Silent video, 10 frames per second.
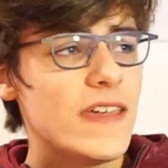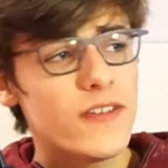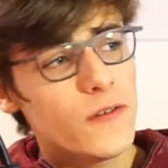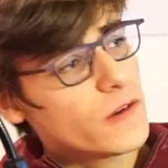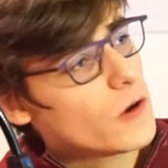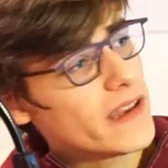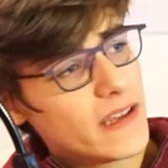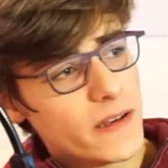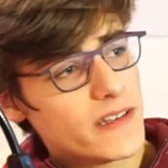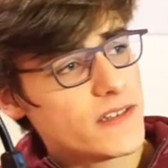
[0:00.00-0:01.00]
you've got any
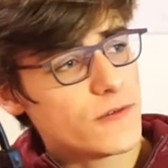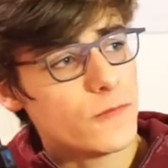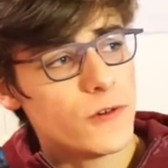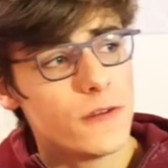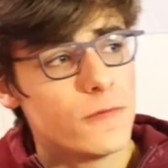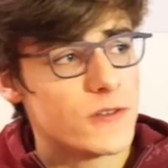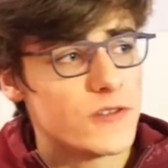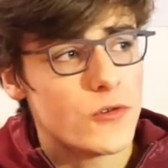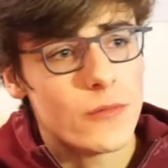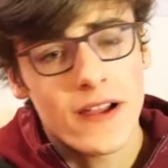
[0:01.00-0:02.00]
ideas on what you want to
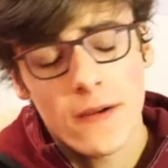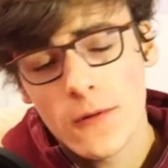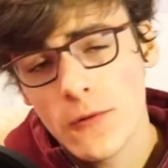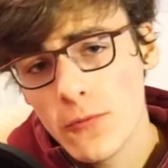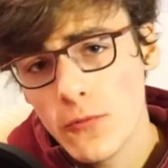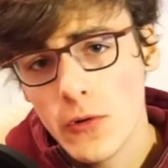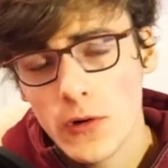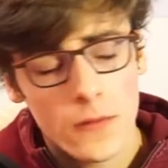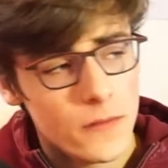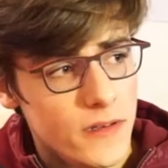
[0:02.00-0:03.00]
talk about, or what
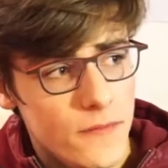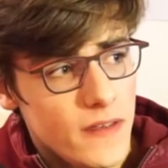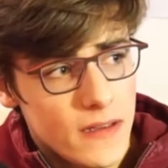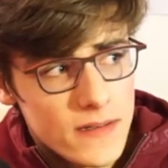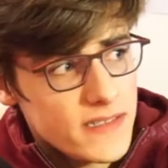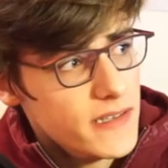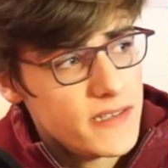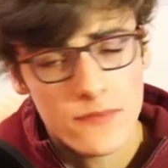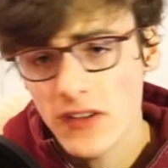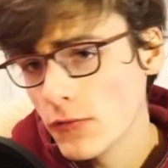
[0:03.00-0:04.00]
you think I said
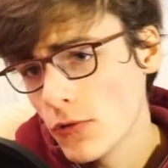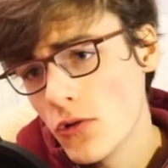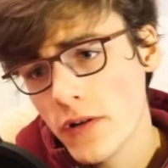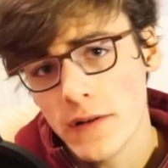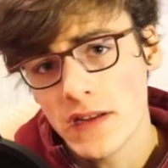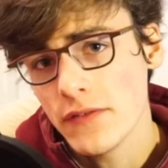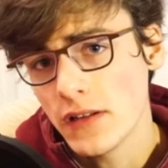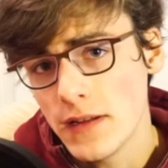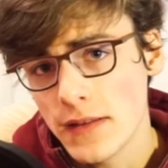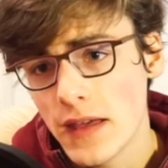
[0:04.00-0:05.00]
something wrong or anything
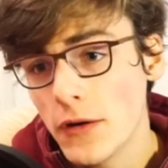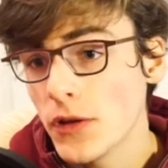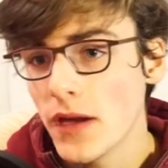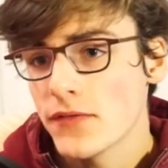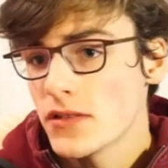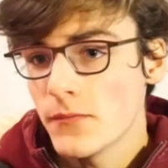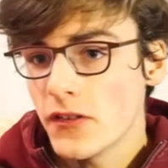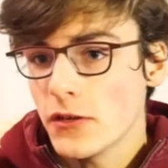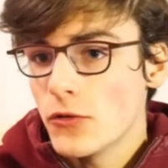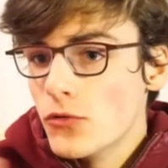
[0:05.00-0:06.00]
like that, or you have
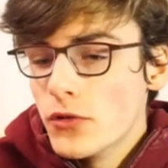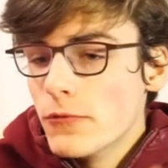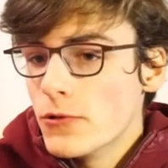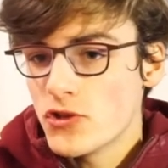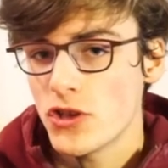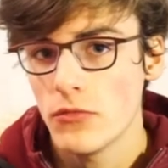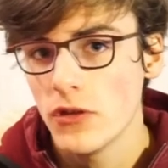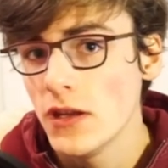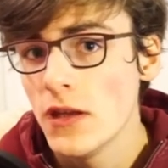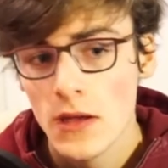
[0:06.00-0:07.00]
something cool you want to show me,
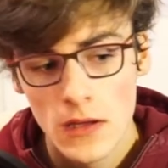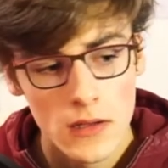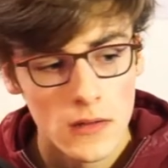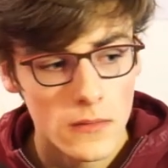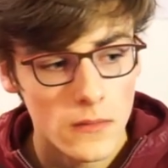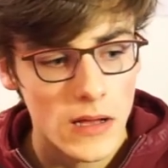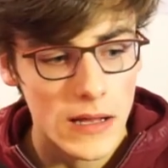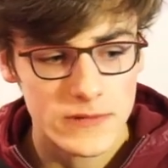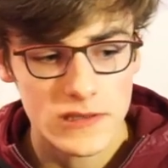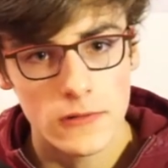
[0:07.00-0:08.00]

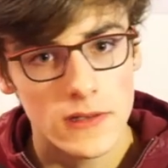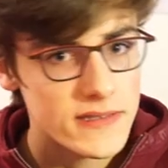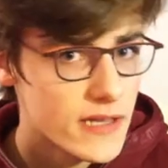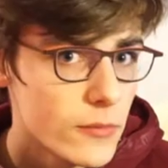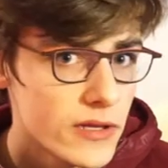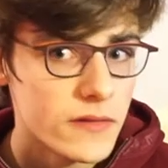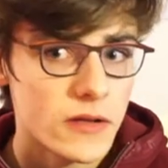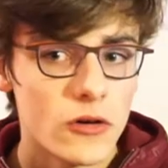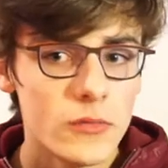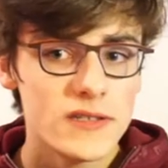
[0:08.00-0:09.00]
absolutely tell me in the
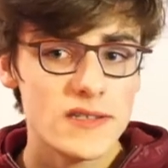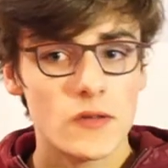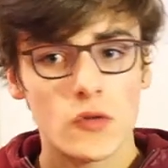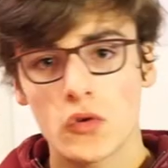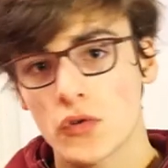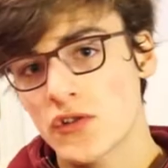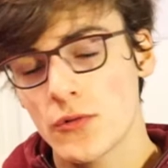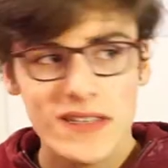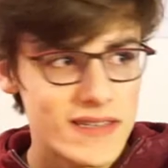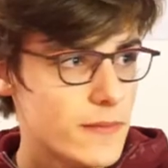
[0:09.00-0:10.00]
comments, or
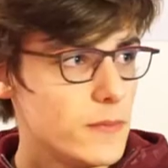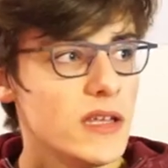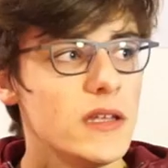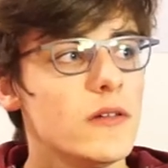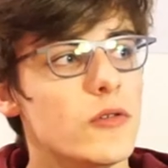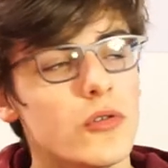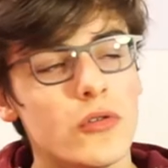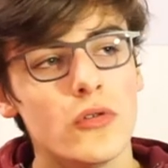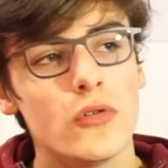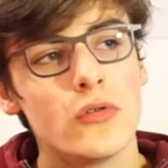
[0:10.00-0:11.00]
tweet at me,
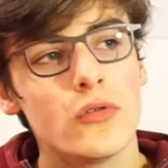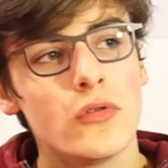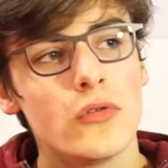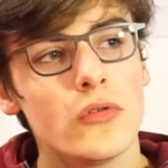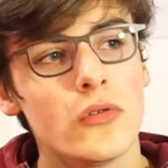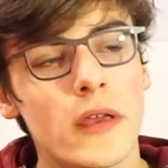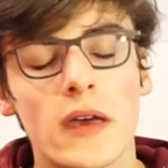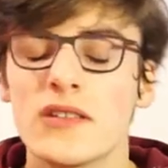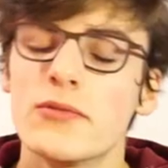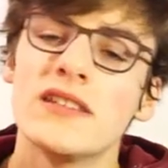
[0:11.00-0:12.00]
or yeah,
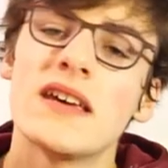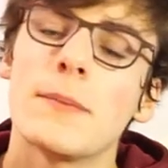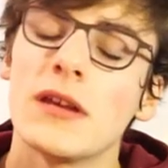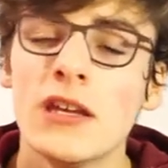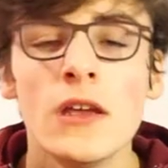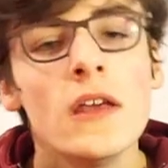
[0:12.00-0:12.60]
tweet at me.